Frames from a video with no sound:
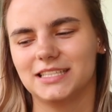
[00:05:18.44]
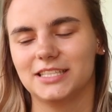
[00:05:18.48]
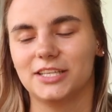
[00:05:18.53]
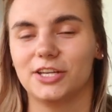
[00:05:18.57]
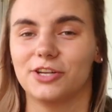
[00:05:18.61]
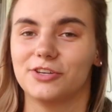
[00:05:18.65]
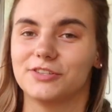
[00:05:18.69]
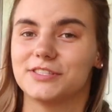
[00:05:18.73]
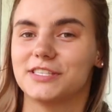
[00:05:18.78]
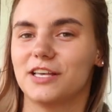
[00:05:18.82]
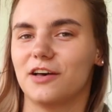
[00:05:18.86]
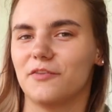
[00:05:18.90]

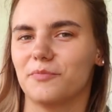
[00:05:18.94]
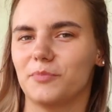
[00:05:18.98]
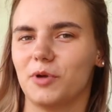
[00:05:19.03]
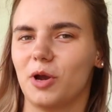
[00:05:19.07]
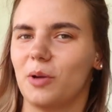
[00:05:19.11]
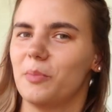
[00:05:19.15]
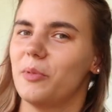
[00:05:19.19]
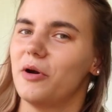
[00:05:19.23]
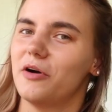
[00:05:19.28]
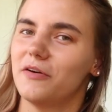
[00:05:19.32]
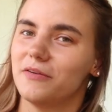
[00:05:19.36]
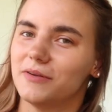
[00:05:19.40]
Little self
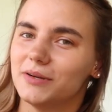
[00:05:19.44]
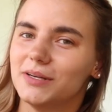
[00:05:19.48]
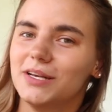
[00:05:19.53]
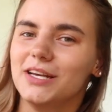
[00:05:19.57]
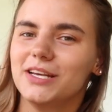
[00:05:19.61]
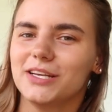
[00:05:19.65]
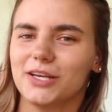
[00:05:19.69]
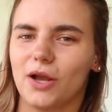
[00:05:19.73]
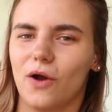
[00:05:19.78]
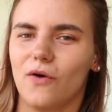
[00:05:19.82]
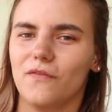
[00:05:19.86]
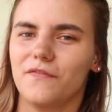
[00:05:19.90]
promo.
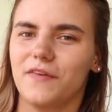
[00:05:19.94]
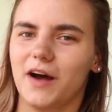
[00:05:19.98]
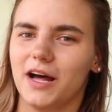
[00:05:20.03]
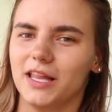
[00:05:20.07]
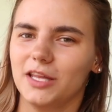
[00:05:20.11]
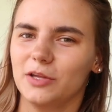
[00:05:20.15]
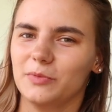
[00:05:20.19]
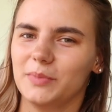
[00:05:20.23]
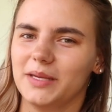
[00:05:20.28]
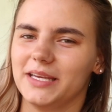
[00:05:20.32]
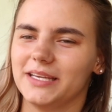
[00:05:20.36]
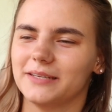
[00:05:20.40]
Go
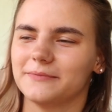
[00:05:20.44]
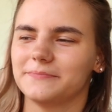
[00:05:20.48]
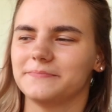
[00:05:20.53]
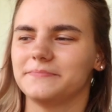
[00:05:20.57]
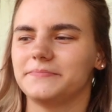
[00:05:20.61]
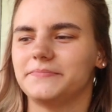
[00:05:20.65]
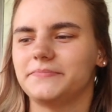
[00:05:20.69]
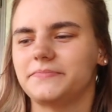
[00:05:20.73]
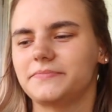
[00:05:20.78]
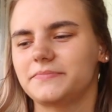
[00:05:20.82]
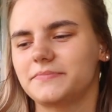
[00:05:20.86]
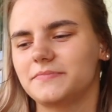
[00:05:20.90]
follow me.
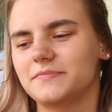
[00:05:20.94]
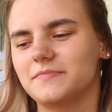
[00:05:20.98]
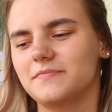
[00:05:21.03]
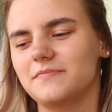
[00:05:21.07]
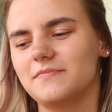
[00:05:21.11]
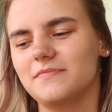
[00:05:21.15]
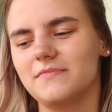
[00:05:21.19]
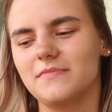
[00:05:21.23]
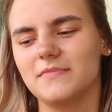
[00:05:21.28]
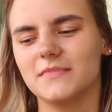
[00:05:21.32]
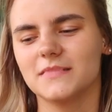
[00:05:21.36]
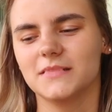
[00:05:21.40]

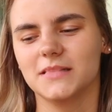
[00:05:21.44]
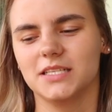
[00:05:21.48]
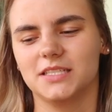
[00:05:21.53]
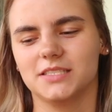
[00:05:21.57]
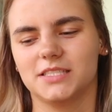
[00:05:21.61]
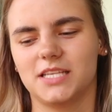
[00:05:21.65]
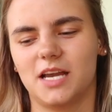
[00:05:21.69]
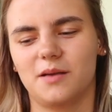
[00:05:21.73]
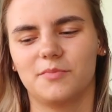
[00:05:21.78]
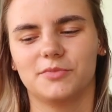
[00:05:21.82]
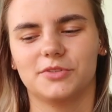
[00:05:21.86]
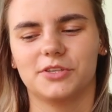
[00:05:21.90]

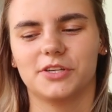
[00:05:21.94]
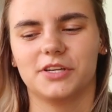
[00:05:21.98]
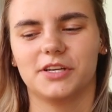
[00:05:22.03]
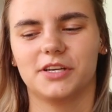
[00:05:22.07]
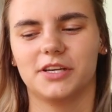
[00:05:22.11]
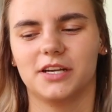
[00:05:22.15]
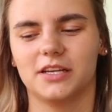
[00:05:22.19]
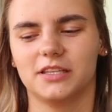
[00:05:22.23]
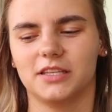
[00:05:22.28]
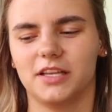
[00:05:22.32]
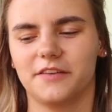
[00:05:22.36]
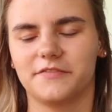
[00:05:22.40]

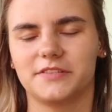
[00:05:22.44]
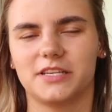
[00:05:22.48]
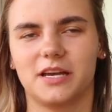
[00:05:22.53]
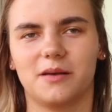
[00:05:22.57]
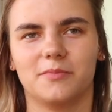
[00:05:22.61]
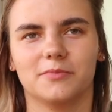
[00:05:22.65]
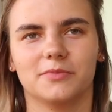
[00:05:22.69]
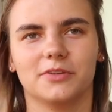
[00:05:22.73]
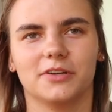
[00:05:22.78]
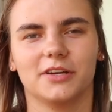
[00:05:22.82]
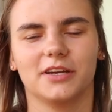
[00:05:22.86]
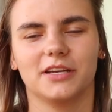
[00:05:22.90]
Tumblr, love
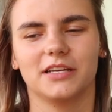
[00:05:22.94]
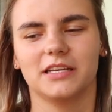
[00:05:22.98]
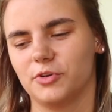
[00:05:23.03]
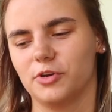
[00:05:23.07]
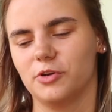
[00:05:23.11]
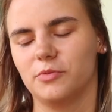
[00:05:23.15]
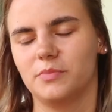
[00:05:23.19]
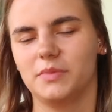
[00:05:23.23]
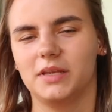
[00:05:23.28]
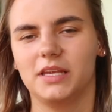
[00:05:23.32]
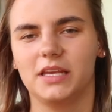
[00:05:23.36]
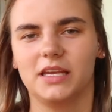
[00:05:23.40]
Tumblr.
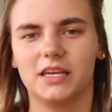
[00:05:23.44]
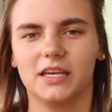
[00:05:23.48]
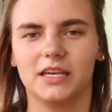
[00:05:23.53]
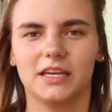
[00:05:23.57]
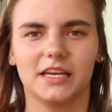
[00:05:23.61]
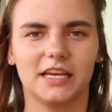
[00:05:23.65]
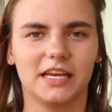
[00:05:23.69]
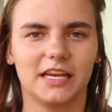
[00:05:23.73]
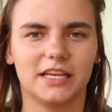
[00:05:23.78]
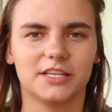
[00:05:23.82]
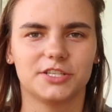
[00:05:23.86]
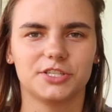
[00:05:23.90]

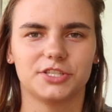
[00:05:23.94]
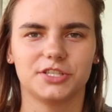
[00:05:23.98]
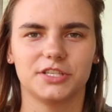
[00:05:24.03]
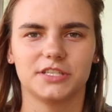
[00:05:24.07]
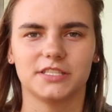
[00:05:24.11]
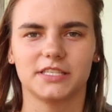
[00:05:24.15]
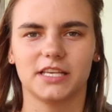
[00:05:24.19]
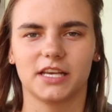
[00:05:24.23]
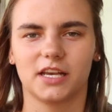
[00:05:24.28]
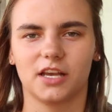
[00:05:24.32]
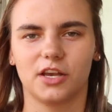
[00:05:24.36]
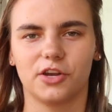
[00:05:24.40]
GroupMe, it's
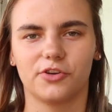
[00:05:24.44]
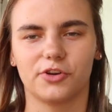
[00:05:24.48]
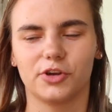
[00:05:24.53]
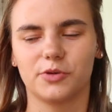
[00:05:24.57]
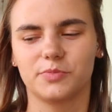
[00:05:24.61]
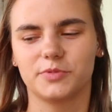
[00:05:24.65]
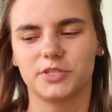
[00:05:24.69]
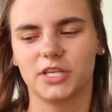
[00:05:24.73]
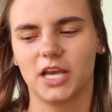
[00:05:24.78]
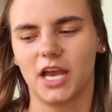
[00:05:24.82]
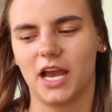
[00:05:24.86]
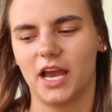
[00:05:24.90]
just like a
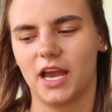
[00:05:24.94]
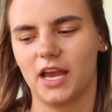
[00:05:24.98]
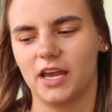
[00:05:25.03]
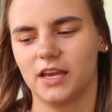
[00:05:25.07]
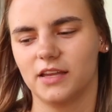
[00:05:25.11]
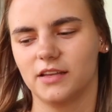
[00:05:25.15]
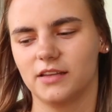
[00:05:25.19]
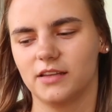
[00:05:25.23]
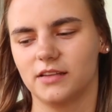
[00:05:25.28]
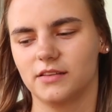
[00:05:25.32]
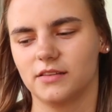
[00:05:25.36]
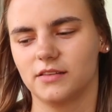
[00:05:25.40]
group
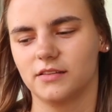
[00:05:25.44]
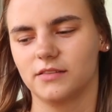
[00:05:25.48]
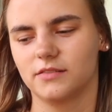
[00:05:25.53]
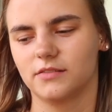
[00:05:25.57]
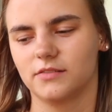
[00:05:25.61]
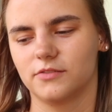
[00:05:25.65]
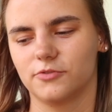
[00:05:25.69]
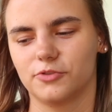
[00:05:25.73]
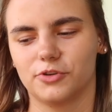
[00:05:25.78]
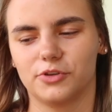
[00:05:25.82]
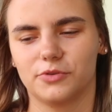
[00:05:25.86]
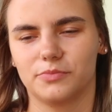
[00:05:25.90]
chat.
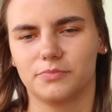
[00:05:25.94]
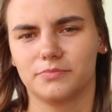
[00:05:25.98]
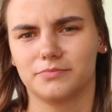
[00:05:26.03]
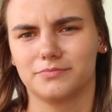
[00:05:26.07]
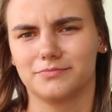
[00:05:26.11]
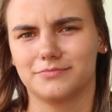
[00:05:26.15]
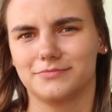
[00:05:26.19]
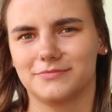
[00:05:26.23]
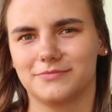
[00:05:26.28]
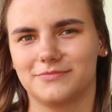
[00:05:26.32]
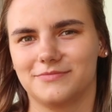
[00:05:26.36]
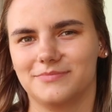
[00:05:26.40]

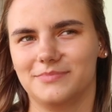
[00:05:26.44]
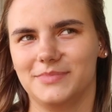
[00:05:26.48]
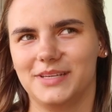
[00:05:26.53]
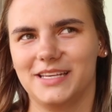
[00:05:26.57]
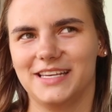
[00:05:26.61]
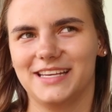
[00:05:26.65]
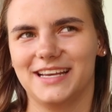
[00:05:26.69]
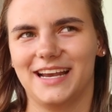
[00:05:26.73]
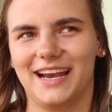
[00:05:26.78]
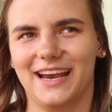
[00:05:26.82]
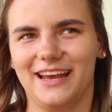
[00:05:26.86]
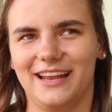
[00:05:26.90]

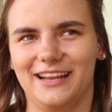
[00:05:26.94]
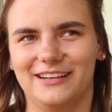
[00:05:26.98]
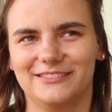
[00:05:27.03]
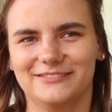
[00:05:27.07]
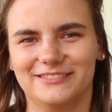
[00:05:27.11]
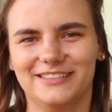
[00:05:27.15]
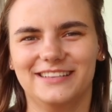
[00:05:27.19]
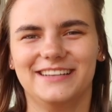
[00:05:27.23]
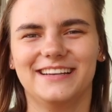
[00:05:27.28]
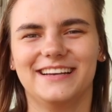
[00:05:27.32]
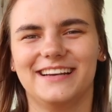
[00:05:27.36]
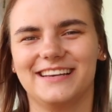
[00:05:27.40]
GroupMe, I
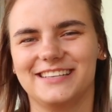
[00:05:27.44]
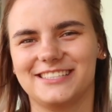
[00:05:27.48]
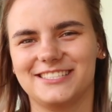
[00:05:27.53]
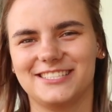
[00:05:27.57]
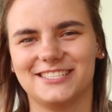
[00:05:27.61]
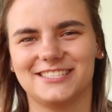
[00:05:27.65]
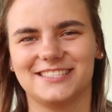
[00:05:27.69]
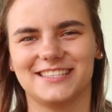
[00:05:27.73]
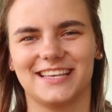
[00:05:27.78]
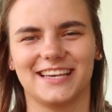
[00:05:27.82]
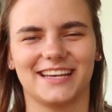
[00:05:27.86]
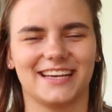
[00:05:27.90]
don't know. It's
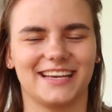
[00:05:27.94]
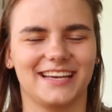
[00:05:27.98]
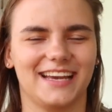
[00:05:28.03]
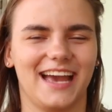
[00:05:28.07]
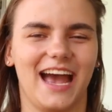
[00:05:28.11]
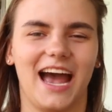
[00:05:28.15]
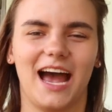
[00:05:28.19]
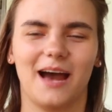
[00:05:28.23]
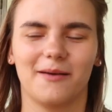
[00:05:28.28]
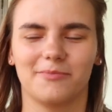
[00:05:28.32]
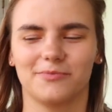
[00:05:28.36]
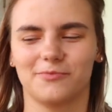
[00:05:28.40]
just like an
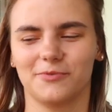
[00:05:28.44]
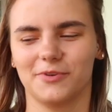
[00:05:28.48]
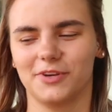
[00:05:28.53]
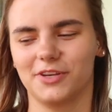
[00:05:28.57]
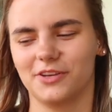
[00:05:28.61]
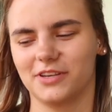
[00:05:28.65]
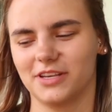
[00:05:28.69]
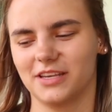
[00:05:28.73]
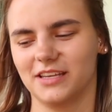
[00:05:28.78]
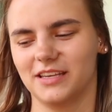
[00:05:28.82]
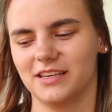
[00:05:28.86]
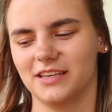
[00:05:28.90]
app where
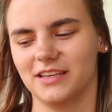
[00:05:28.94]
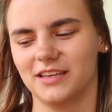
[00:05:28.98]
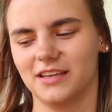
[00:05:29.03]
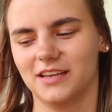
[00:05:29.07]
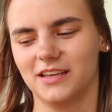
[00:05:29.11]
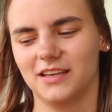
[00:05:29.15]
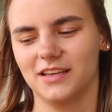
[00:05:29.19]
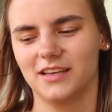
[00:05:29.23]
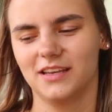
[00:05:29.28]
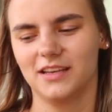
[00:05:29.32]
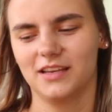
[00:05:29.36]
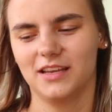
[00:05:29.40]
you can
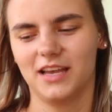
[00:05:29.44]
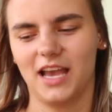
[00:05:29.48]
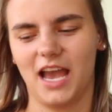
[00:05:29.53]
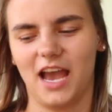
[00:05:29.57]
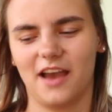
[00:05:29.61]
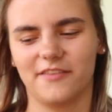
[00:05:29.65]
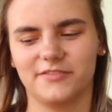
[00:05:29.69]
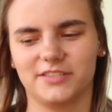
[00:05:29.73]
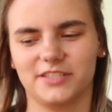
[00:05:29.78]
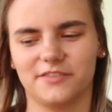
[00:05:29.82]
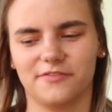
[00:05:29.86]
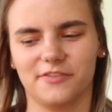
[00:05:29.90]

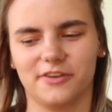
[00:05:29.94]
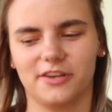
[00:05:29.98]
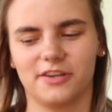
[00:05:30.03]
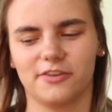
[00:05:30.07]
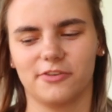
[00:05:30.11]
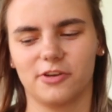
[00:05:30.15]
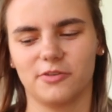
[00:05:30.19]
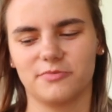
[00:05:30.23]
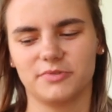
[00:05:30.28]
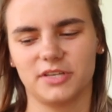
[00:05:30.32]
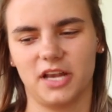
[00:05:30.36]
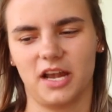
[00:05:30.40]
have different
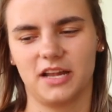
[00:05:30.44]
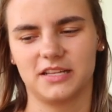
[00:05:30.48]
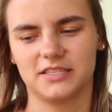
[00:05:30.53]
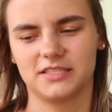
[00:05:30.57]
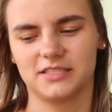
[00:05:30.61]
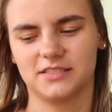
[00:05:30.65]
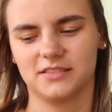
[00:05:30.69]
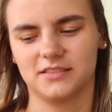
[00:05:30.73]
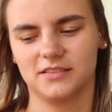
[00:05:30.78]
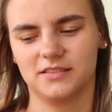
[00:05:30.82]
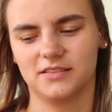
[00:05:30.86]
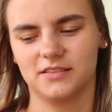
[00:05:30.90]
group
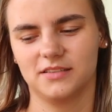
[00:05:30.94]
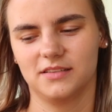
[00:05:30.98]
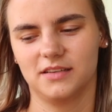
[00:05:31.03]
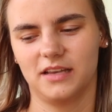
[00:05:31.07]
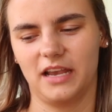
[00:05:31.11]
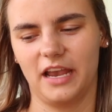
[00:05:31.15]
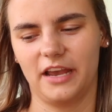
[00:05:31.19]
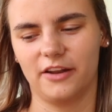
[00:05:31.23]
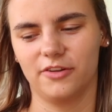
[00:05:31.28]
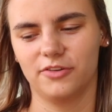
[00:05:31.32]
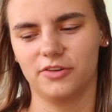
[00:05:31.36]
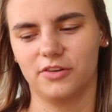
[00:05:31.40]
chats.
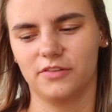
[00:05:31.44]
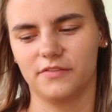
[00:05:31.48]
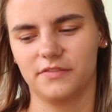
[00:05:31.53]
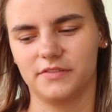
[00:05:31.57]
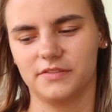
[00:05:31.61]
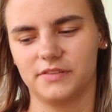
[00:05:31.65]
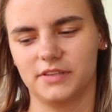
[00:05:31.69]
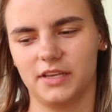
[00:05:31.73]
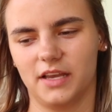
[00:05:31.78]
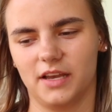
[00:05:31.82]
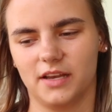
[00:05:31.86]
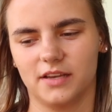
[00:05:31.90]
I don't know,
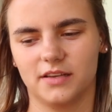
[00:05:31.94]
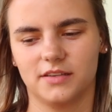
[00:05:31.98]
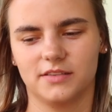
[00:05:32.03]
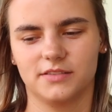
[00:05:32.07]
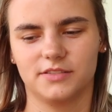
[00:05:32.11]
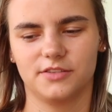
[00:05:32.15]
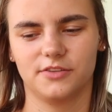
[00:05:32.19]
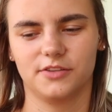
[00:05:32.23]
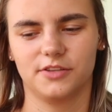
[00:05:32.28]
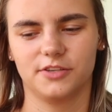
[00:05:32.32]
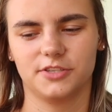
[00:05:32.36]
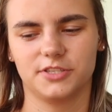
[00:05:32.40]
yeah.
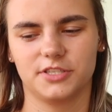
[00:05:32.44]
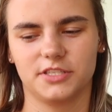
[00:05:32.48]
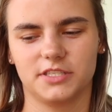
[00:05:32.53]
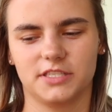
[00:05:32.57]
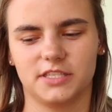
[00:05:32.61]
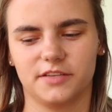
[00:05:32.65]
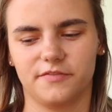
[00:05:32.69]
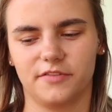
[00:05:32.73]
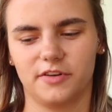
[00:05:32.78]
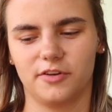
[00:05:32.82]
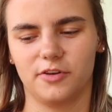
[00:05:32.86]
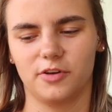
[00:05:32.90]
So there's just
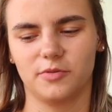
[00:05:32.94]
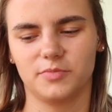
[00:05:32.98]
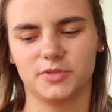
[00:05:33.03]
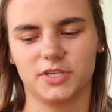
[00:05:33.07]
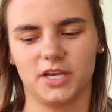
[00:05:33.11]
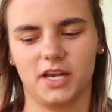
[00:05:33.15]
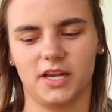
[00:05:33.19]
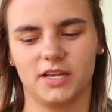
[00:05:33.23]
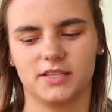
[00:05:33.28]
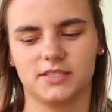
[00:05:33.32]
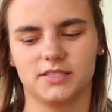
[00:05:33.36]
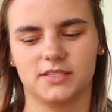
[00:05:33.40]
different group
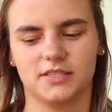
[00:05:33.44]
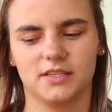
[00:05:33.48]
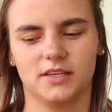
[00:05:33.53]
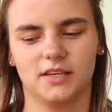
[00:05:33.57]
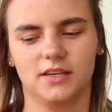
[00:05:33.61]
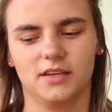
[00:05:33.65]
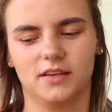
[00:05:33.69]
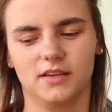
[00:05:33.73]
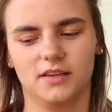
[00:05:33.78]
chats.